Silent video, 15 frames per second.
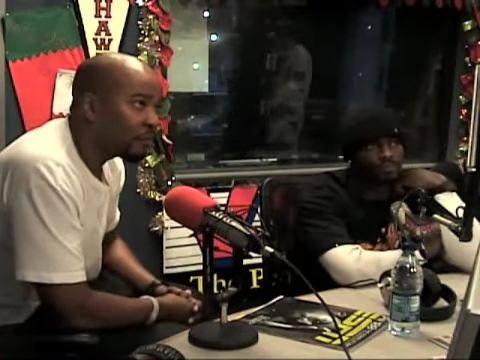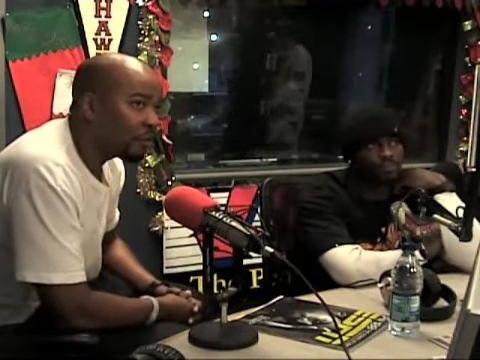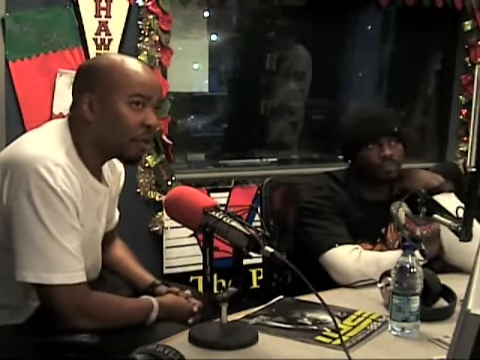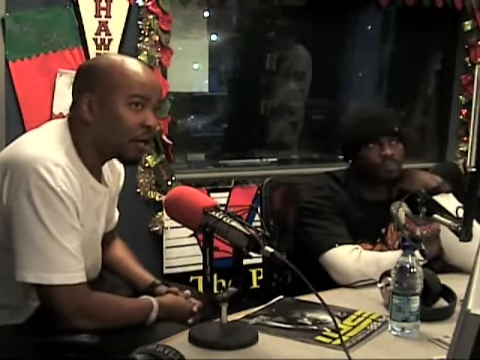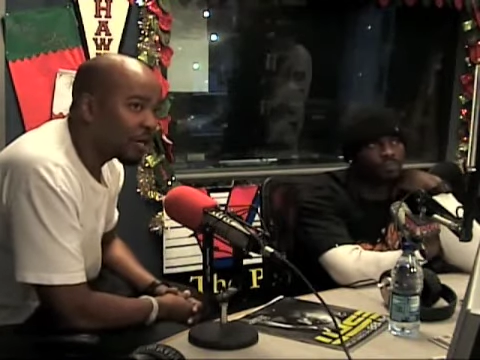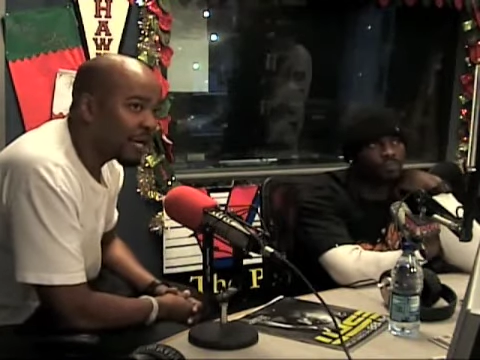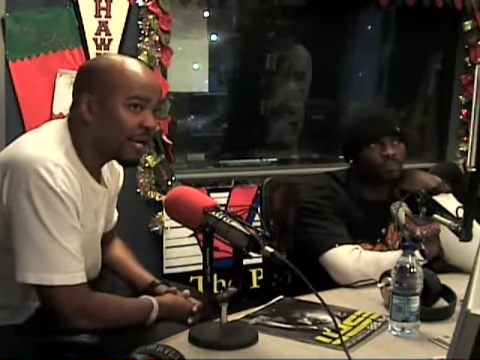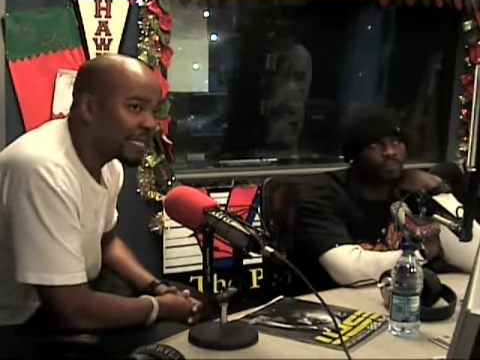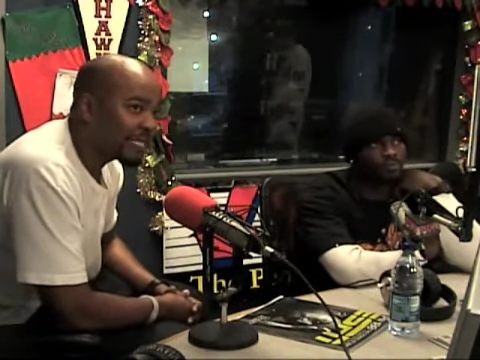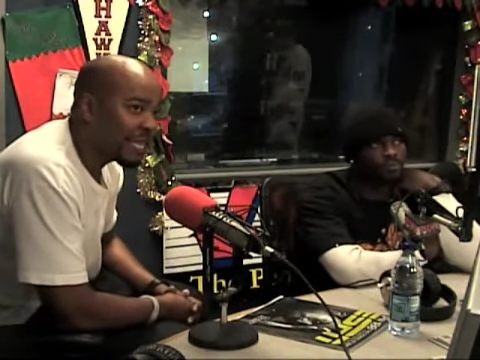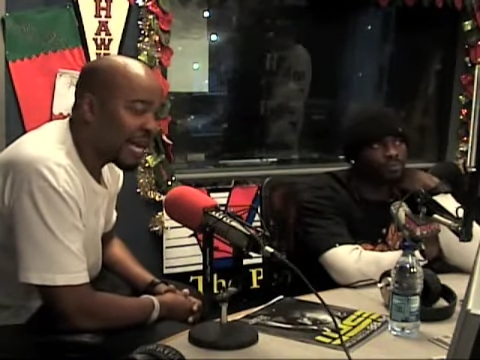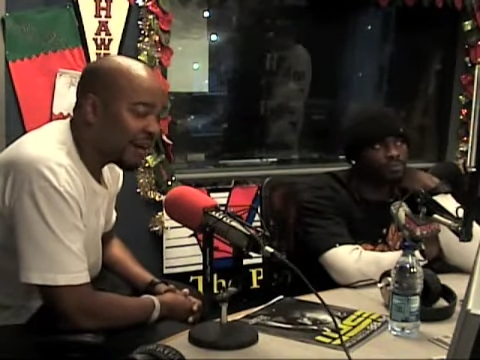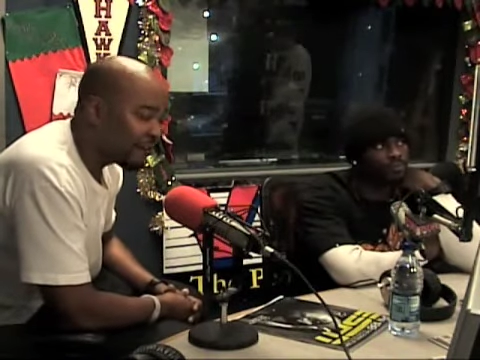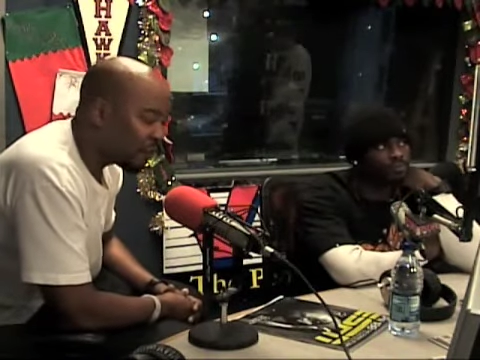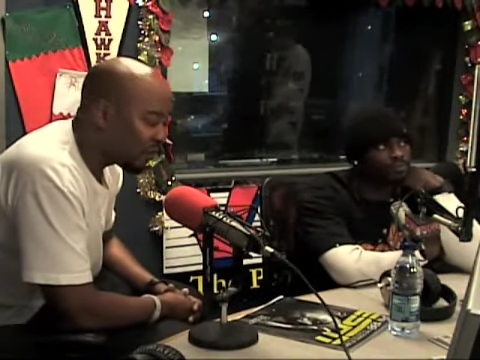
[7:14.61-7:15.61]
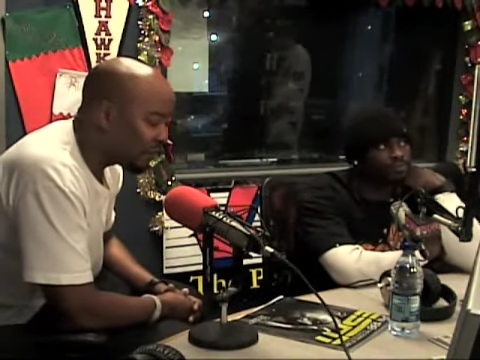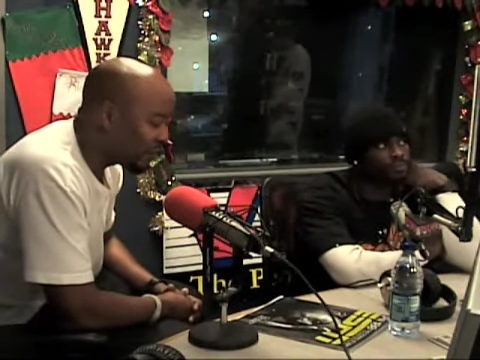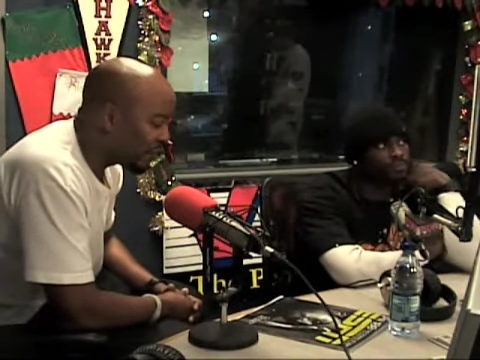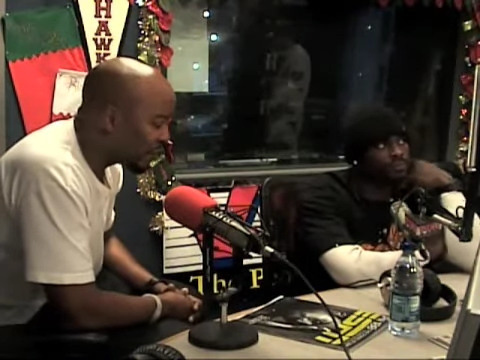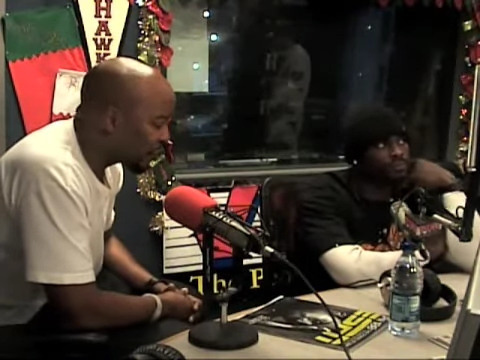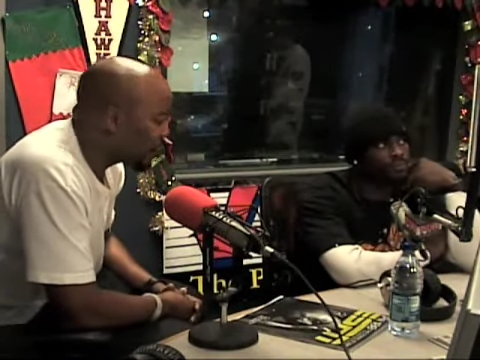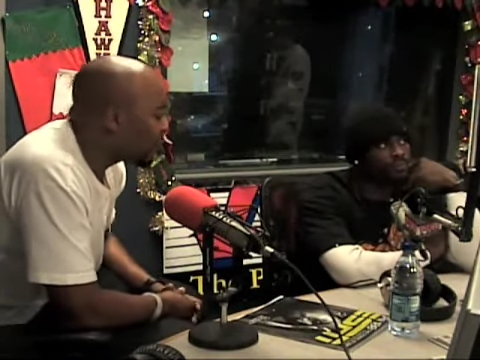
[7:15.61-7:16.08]
broadcast live on
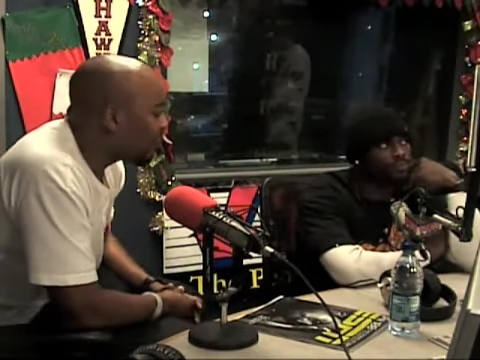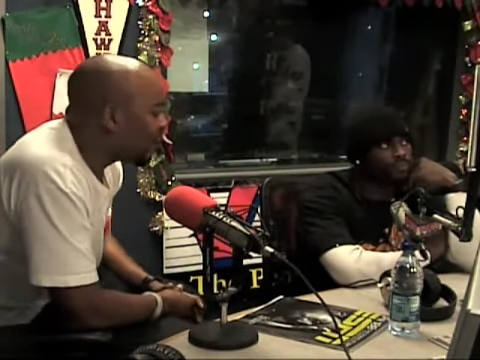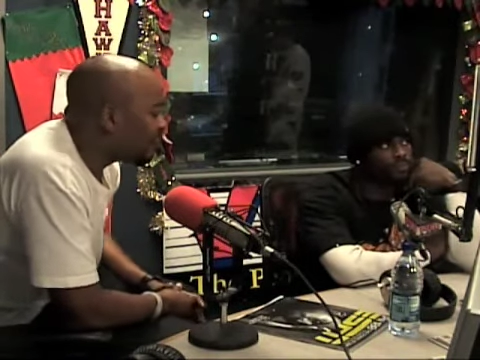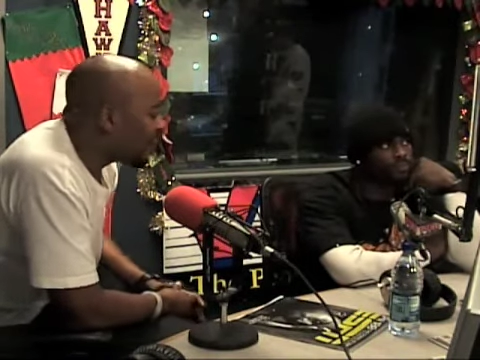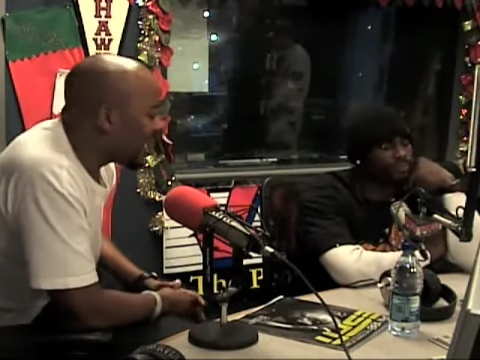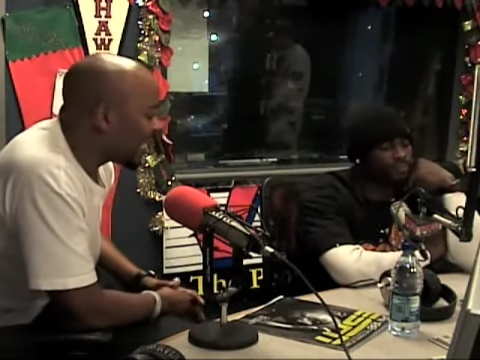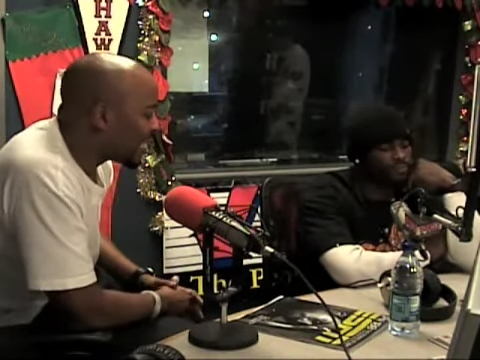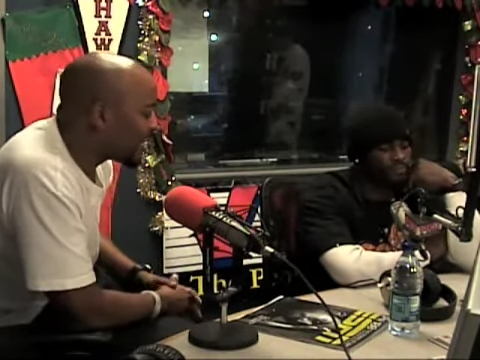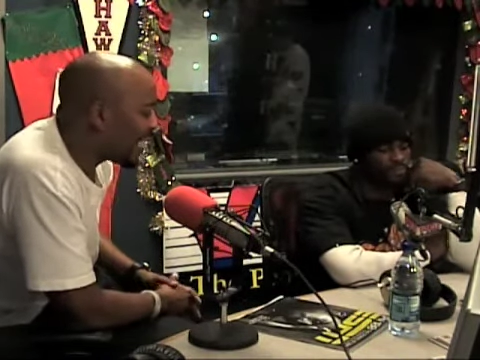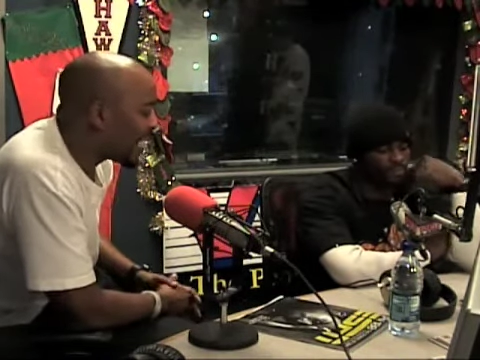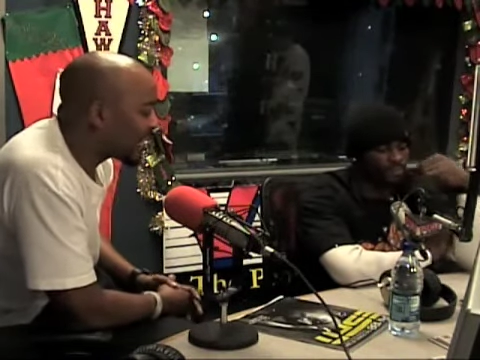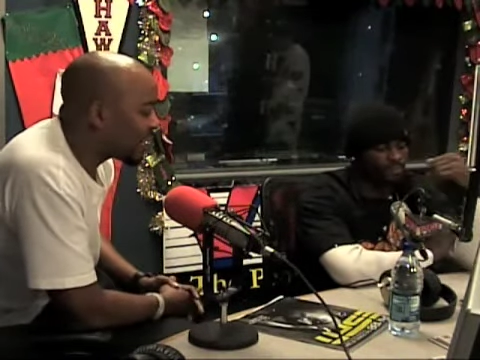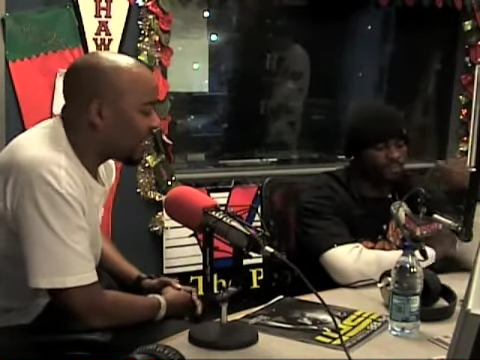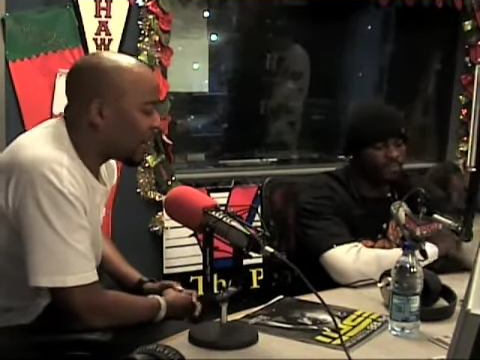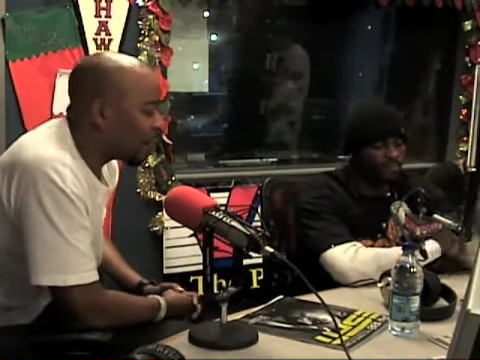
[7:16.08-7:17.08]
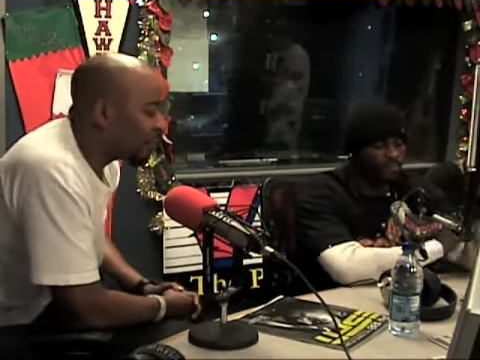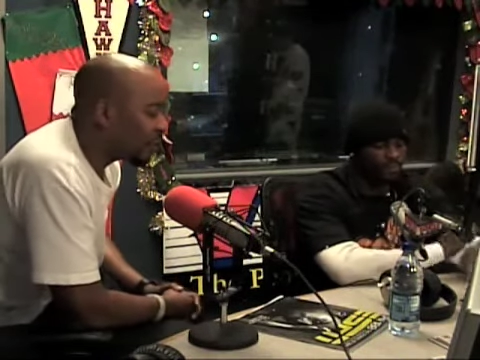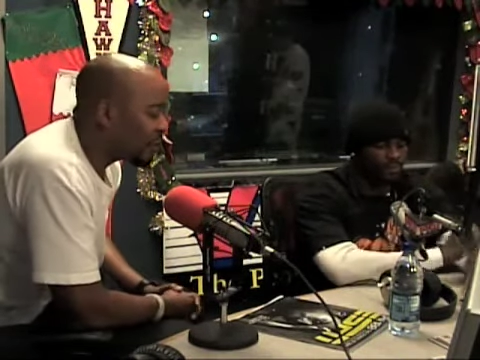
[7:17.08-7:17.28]
V103webmag.com.